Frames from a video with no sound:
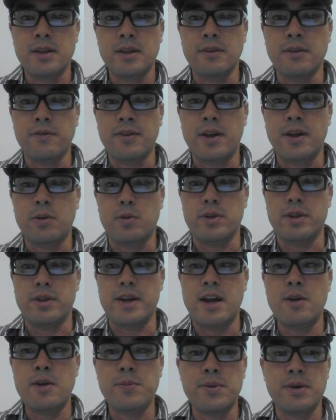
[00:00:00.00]
The file where
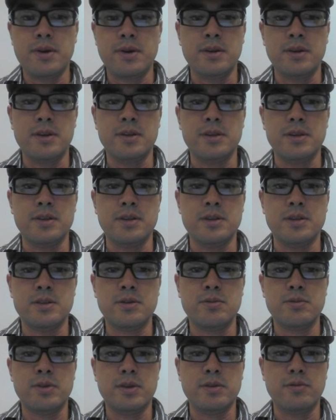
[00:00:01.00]
the output
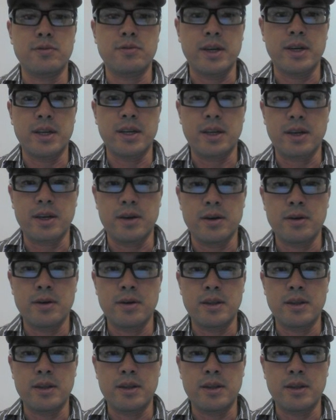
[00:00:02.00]
is written right here,